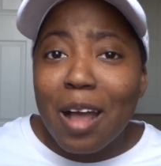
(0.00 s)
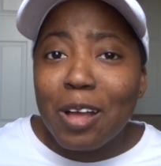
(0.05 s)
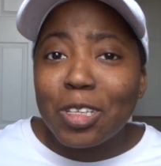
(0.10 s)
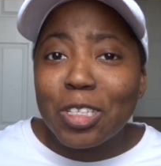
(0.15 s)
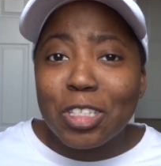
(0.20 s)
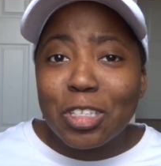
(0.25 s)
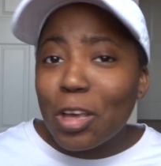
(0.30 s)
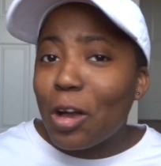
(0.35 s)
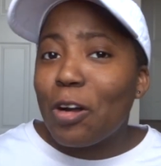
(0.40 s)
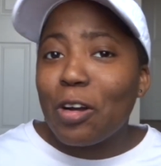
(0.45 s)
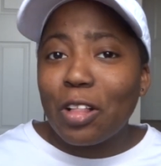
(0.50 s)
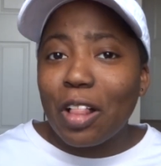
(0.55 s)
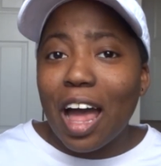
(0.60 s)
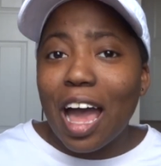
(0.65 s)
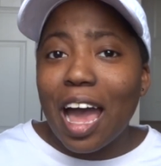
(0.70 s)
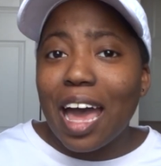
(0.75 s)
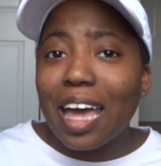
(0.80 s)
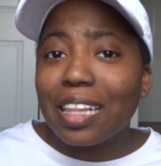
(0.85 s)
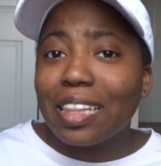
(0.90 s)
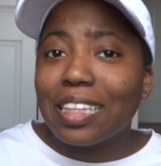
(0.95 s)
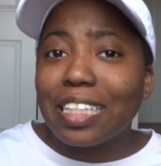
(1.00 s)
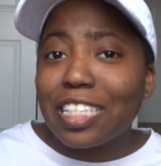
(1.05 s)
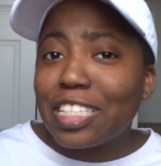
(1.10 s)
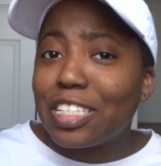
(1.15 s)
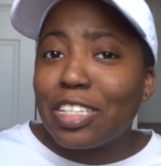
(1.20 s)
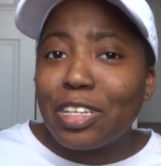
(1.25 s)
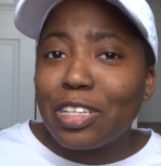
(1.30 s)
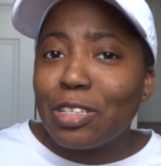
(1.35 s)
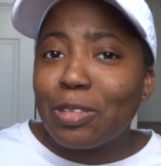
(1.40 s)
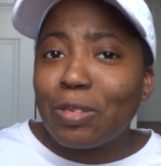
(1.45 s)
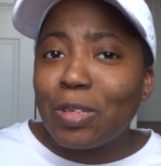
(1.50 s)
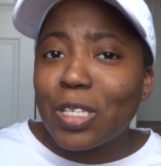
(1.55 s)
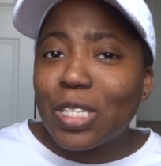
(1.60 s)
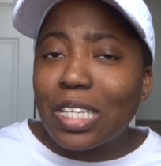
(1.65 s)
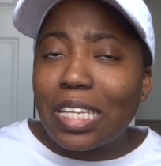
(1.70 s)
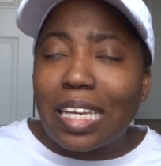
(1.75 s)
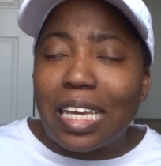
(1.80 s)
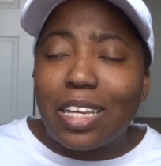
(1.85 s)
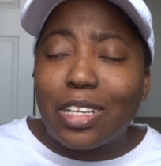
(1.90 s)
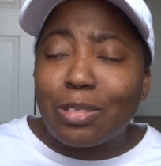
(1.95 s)
So glad. Listen to his
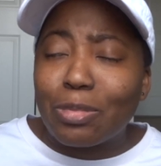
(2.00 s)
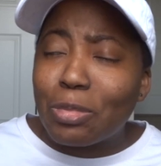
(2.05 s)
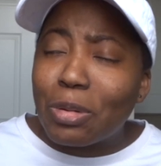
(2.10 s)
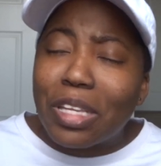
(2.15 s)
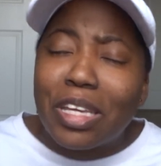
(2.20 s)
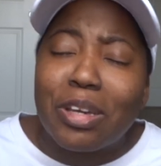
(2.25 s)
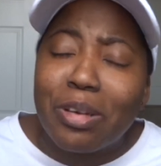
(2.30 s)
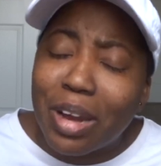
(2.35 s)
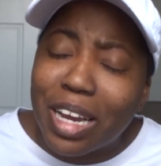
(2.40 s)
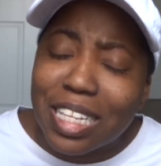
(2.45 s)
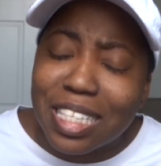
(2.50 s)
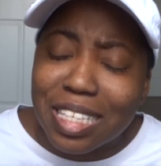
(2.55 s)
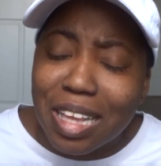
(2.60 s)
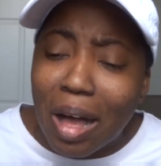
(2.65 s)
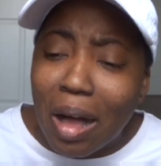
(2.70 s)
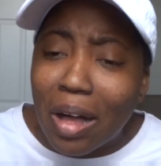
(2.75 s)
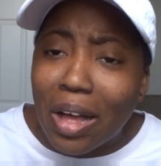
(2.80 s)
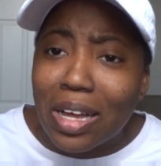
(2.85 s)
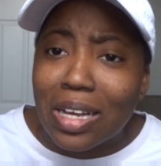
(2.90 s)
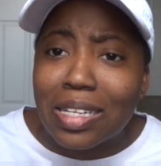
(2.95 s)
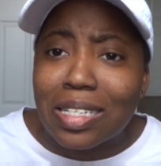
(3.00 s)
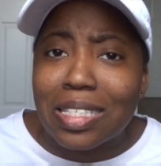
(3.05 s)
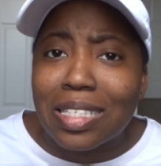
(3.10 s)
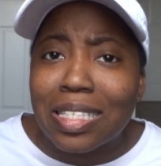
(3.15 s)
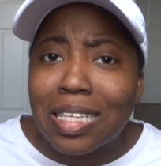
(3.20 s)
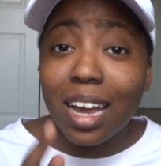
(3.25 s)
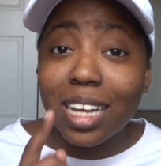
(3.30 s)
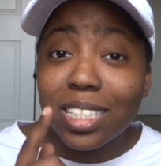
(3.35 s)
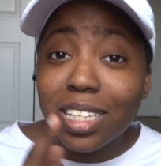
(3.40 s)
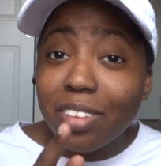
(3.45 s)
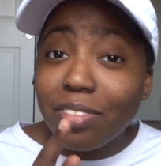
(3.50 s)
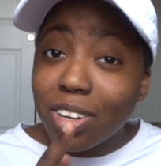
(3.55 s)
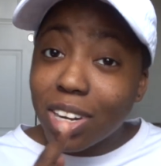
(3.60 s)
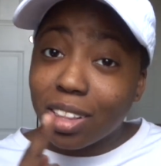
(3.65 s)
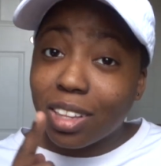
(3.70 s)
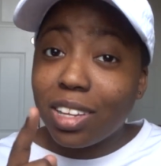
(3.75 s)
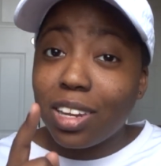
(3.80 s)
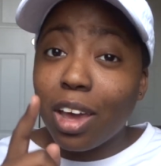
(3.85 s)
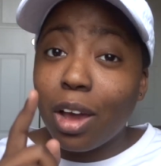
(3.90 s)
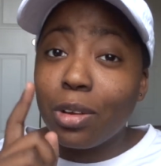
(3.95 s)
music, he has really great songs. I
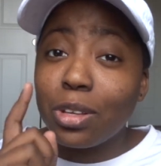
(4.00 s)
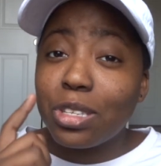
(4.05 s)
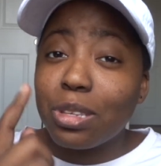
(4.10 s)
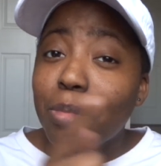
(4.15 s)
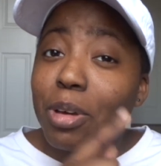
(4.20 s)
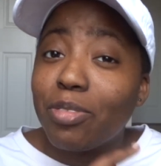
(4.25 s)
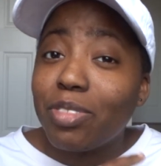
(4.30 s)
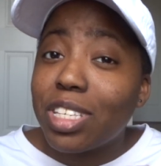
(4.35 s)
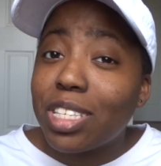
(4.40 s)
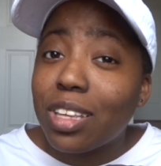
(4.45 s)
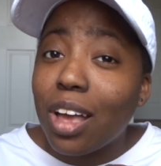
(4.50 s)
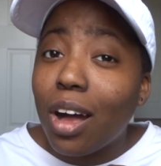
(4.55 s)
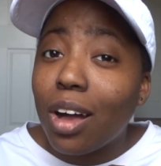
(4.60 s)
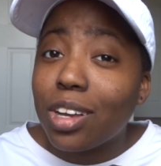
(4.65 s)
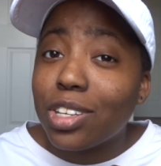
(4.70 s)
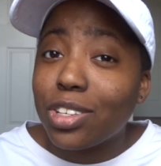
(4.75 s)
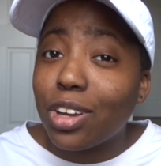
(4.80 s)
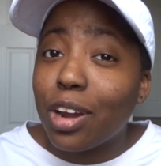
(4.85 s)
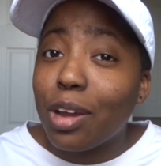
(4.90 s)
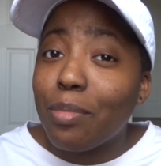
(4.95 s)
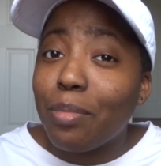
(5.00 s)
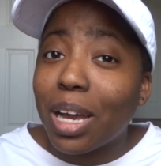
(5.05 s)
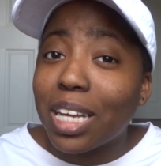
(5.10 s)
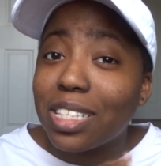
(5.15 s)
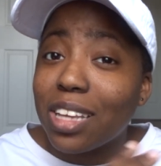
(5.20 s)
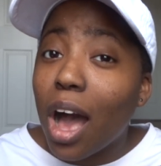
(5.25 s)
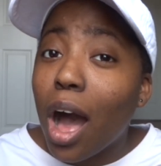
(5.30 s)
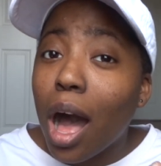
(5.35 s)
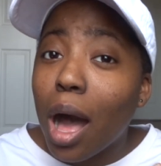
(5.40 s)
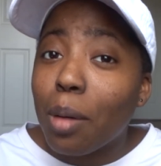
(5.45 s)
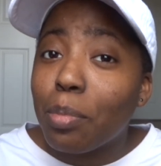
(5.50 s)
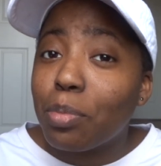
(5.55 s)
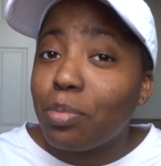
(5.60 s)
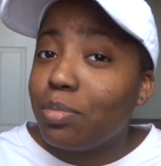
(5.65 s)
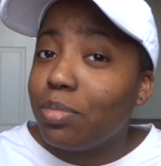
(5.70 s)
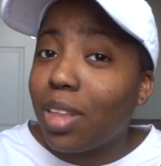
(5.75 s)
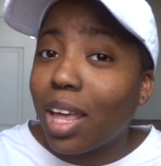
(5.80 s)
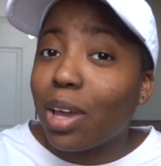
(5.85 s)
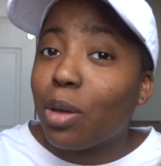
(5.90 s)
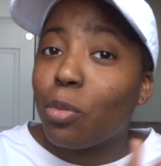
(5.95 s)
definitely know some of his songs are in my top,
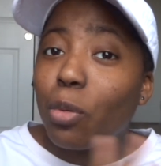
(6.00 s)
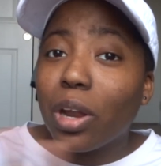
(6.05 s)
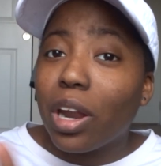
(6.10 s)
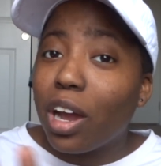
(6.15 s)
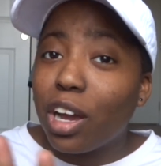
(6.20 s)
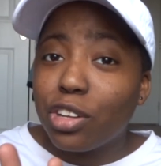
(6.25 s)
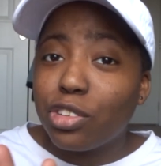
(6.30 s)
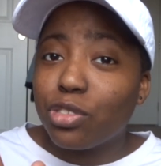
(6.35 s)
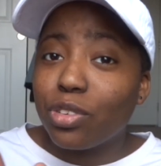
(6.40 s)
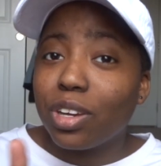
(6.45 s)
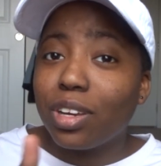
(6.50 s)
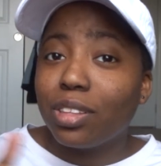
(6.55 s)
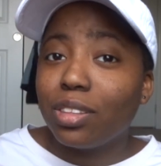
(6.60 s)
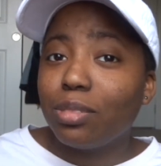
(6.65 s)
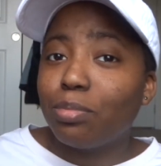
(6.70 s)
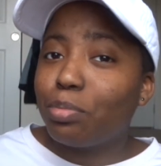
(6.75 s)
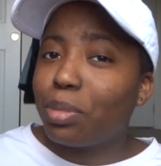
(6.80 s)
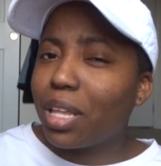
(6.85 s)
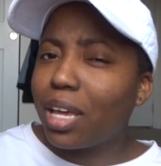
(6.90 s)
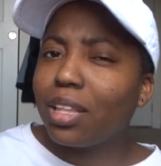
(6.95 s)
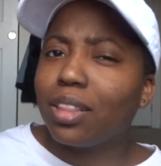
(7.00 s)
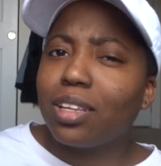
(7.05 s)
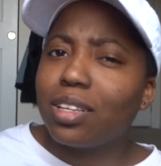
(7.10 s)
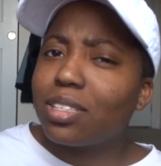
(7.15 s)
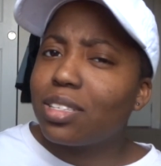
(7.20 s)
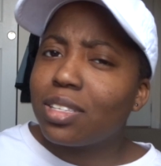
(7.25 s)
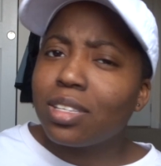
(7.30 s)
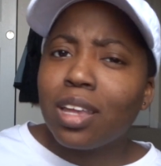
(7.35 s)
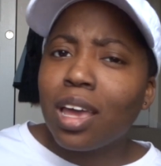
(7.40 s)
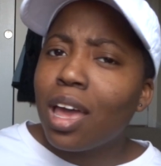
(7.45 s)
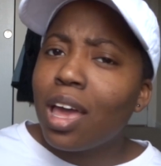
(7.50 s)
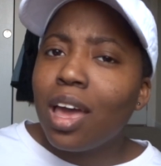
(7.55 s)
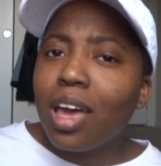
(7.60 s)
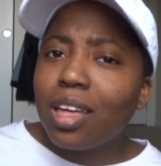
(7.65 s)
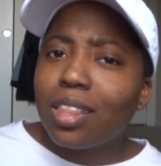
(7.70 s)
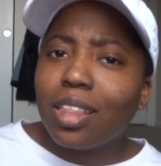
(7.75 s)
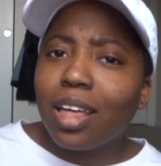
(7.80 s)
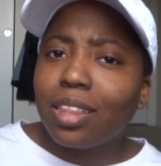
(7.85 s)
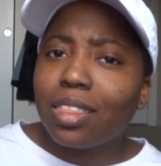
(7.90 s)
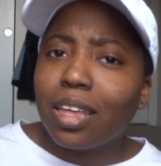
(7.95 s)
like, 100 playlists
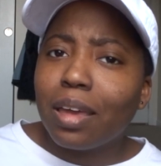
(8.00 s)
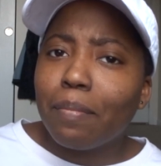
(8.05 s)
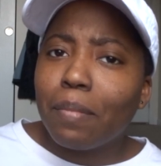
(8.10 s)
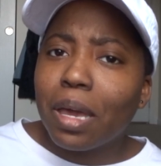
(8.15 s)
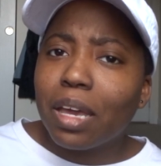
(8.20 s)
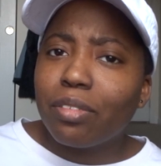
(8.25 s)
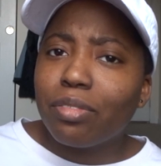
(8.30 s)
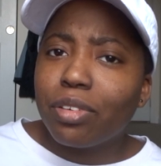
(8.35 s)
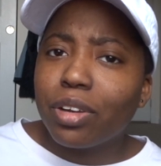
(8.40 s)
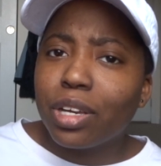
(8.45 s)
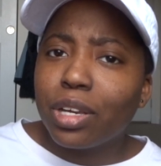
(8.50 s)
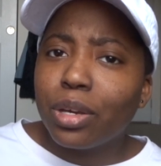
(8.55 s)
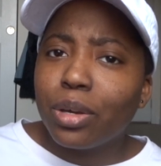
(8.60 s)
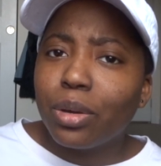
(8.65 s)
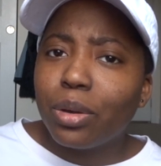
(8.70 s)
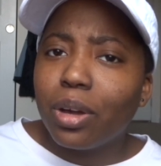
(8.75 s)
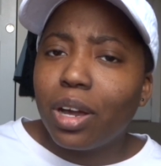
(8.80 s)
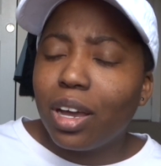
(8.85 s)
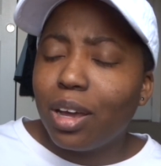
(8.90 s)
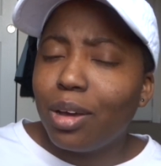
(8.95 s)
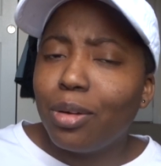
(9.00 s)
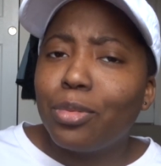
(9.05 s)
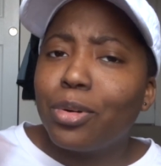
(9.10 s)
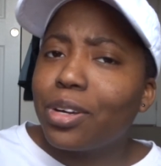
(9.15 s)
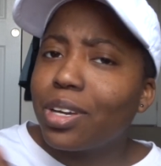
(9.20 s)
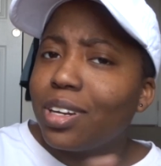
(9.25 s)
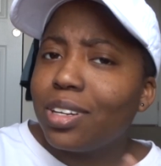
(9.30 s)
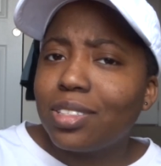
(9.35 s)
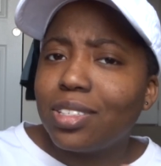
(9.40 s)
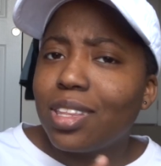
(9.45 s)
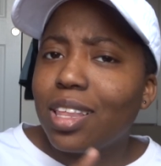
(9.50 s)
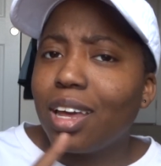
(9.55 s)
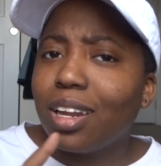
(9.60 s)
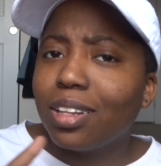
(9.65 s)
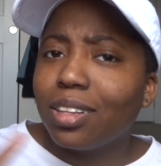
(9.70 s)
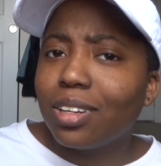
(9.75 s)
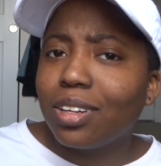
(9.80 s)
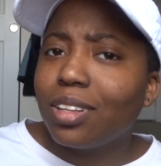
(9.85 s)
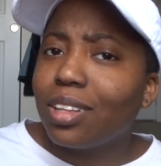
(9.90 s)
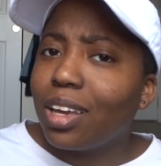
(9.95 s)
that they make for you. We'll get into
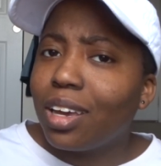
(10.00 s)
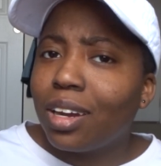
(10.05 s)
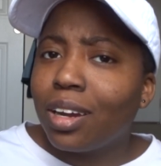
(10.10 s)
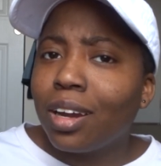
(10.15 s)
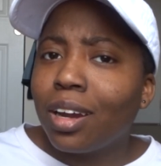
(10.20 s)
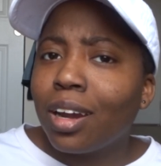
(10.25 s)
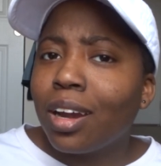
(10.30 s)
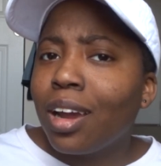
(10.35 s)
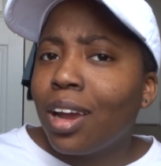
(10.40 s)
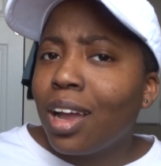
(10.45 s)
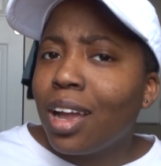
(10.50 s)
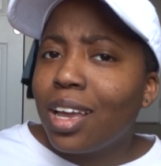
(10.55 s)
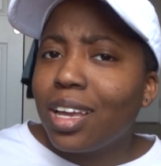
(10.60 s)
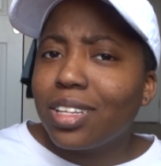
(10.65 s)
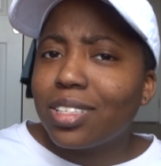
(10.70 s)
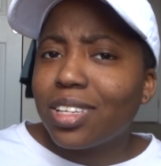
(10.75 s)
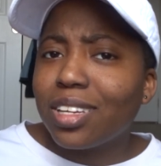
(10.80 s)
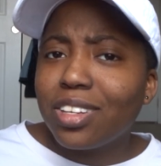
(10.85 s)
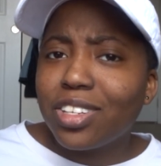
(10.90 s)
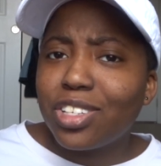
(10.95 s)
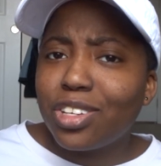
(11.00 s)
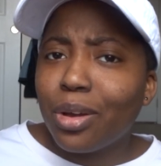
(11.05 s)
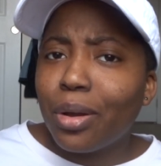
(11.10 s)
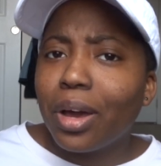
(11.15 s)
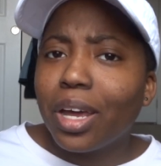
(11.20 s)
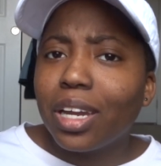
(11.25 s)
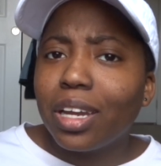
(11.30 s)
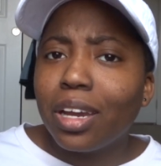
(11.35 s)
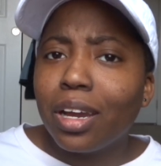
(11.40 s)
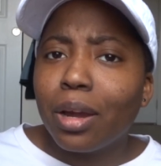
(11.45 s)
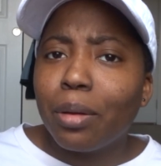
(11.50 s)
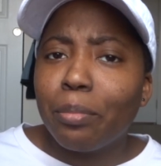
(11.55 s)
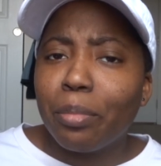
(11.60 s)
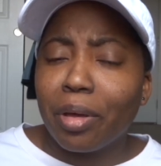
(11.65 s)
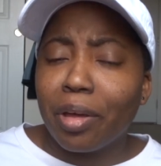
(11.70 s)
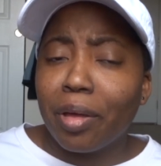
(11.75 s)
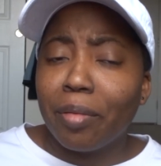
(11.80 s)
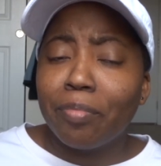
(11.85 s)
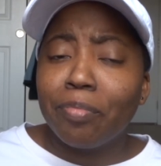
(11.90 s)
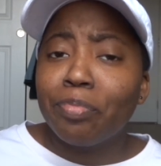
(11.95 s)
that a little later. It's gonna show on here,
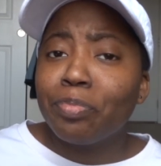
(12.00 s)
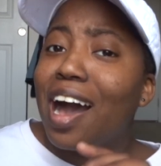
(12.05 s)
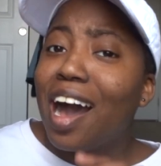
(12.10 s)
but